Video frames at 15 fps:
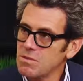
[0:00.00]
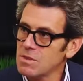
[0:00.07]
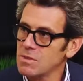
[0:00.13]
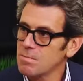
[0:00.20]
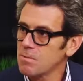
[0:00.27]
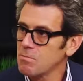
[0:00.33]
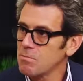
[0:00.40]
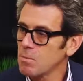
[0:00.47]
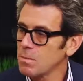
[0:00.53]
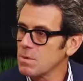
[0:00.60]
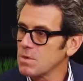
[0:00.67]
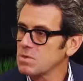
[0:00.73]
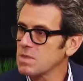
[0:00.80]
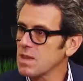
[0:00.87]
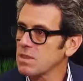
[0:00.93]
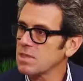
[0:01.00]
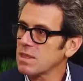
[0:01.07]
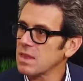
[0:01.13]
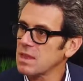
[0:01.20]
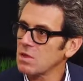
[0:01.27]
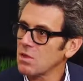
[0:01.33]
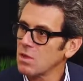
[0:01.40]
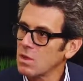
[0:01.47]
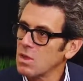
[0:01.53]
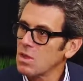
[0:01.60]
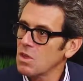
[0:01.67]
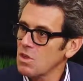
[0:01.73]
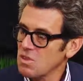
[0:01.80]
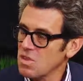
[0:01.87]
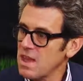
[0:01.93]
and the performance that
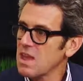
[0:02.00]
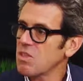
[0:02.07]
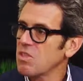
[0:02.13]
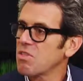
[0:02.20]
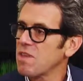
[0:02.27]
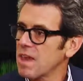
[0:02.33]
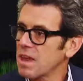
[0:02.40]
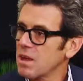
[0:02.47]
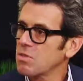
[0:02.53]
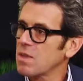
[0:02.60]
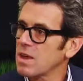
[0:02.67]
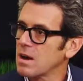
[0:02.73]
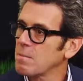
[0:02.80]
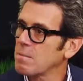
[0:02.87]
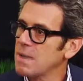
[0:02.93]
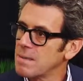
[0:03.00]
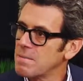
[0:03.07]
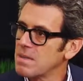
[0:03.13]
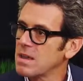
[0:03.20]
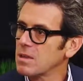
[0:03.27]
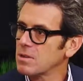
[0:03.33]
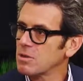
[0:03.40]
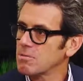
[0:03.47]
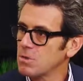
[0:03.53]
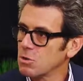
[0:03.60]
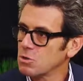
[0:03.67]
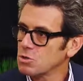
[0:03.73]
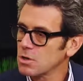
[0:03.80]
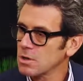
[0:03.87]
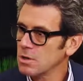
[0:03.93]
they think there may be in the
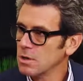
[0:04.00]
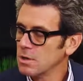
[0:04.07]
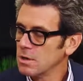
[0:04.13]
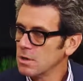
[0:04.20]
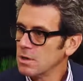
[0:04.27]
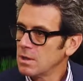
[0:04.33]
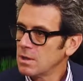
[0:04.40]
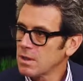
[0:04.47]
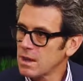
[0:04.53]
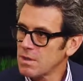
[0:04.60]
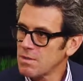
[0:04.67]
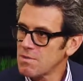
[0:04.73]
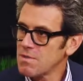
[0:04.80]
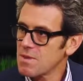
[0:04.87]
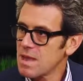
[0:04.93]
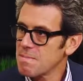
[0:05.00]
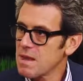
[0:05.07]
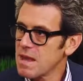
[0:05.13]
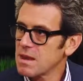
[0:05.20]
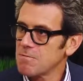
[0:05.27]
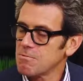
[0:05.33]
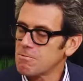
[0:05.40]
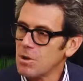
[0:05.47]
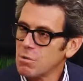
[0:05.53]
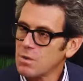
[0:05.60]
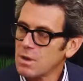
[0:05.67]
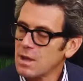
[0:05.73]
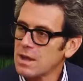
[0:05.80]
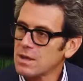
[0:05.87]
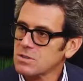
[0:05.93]
future. They made a
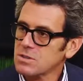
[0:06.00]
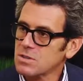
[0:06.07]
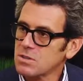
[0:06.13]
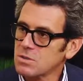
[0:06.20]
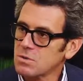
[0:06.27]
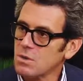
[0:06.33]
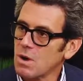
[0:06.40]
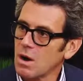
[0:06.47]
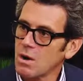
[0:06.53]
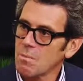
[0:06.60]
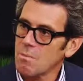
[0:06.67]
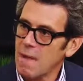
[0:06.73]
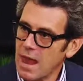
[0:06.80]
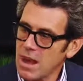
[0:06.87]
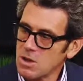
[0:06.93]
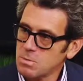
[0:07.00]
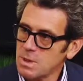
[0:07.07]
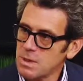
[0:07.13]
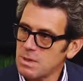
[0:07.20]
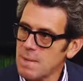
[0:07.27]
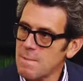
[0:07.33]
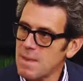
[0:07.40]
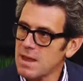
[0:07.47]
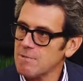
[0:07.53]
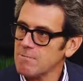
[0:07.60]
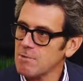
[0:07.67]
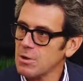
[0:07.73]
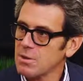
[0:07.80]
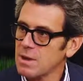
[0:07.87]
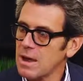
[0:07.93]
vote as to our management, they made a
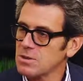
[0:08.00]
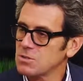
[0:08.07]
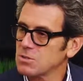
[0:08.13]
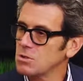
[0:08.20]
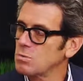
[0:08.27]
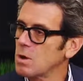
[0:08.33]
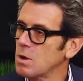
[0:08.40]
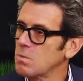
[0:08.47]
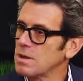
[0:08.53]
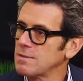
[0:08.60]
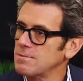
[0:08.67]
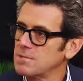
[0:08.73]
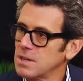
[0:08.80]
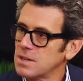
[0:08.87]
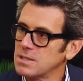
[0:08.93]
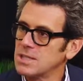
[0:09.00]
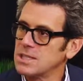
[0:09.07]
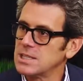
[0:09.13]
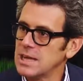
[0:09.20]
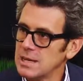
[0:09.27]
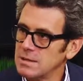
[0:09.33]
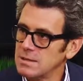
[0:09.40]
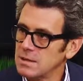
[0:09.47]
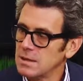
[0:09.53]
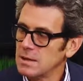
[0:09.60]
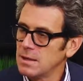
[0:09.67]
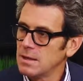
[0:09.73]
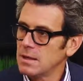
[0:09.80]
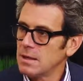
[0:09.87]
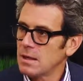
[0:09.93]
vote as to what we have done to date,
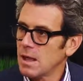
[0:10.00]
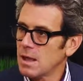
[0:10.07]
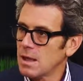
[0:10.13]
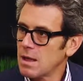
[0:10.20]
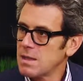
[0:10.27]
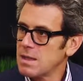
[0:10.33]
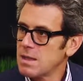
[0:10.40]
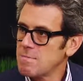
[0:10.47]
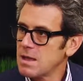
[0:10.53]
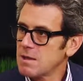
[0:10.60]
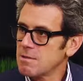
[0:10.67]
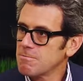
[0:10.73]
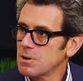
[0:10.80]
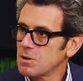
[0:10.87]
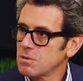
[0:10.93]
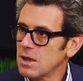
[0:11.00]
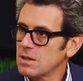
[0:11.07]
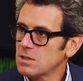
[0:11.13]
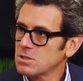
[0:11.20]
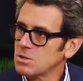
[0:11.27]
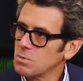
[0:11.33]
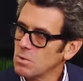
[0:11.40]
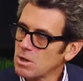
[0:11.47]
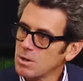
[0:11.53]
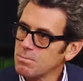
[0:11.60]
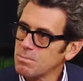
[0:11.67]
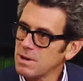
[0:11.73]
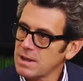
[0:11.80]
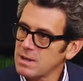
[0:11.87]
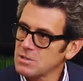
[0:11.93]
and they made a vote as to what our
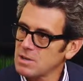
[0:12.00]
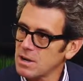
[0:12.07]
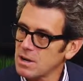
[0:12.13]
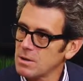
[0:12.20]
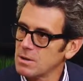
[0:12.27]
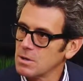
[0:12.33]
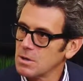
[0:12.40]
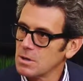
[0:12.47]
plans are.